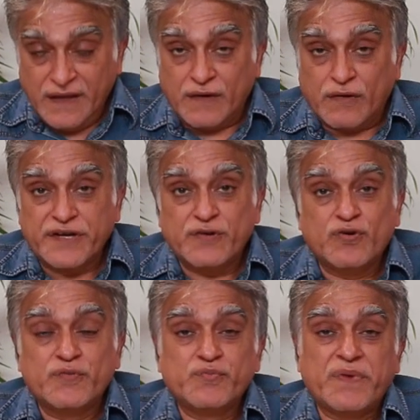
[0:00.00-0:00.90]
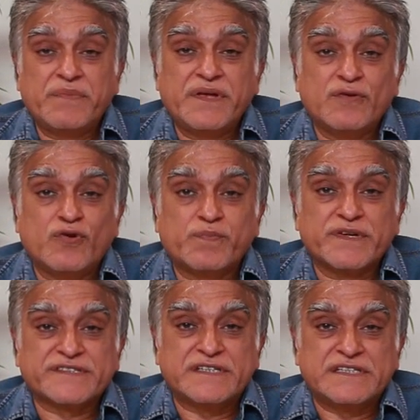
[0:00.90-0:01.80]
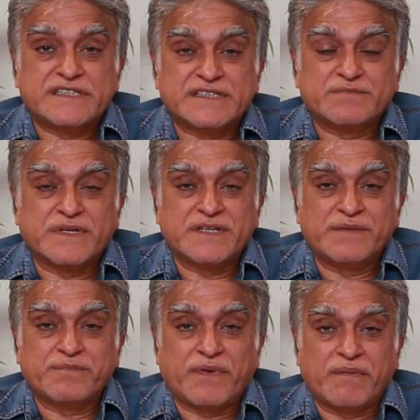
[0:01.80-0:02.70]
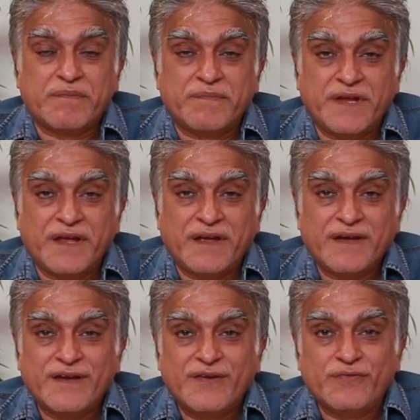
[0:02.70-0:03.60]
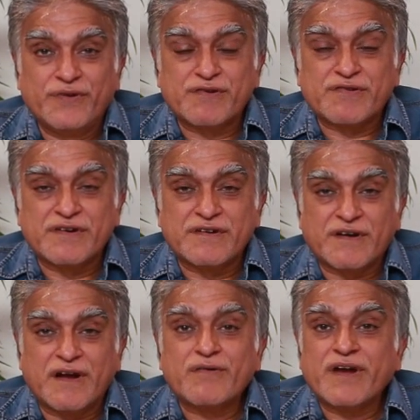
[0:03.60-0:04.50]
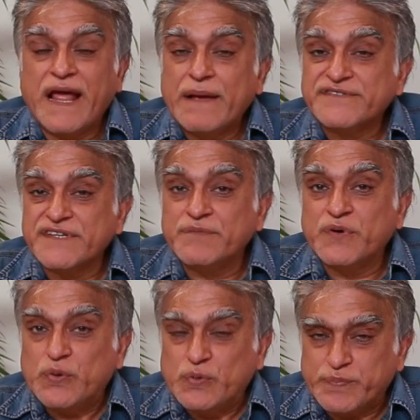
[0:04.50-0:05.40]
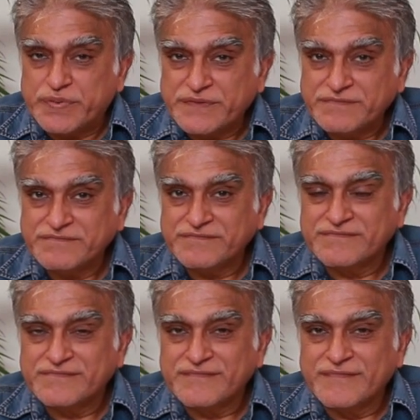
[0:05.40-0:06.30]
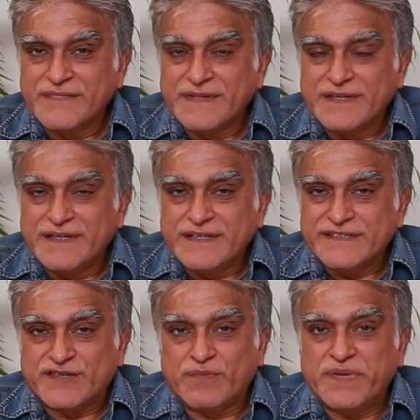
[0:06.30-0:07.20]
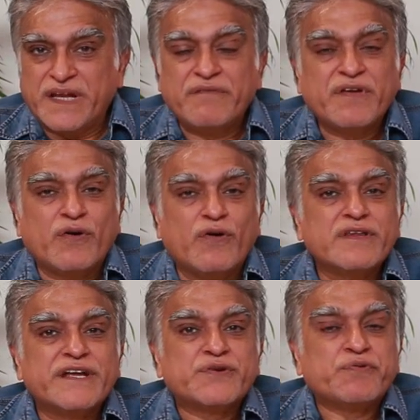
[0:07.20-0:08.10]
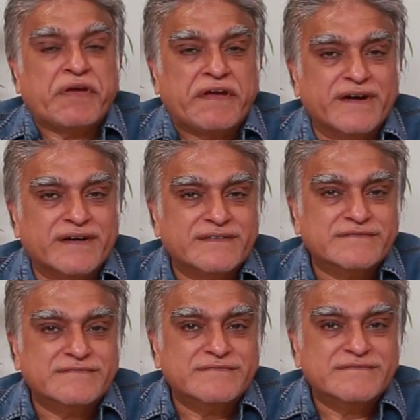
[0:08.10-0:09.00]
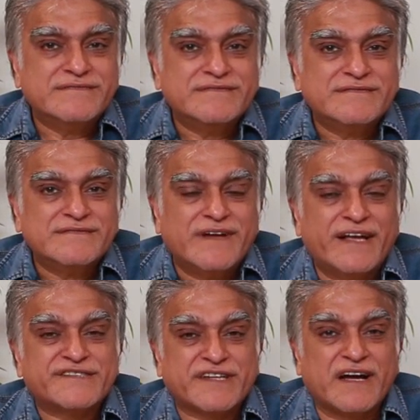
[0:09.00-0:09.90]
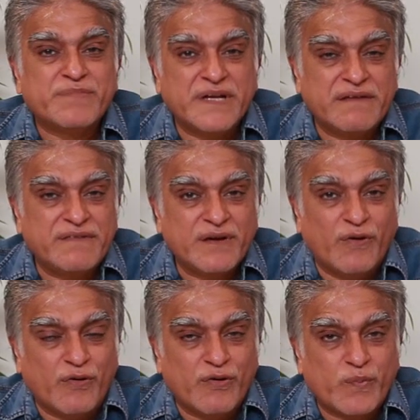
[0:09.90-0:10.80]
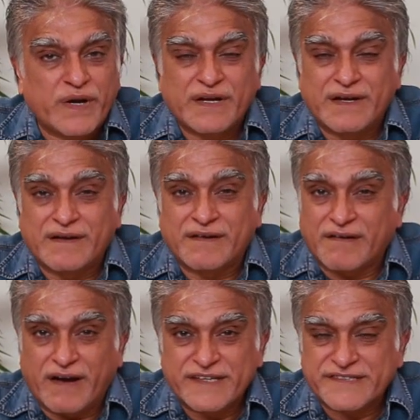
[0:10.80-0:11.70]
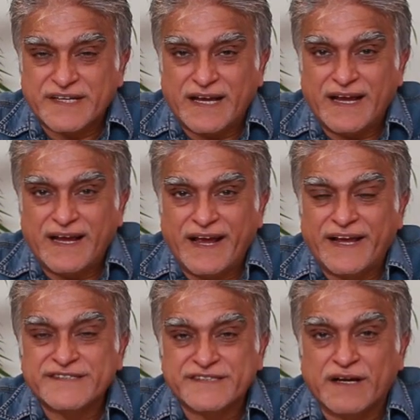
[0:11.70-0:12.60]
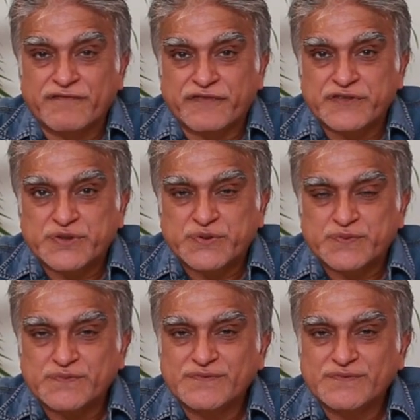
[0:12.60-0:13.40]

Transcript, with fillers: they are not in hope, you may be in a hopeless condition, but then probably you need to turn around and have some hope. Stop believing all that you hear and start believing all what Christ has done for you.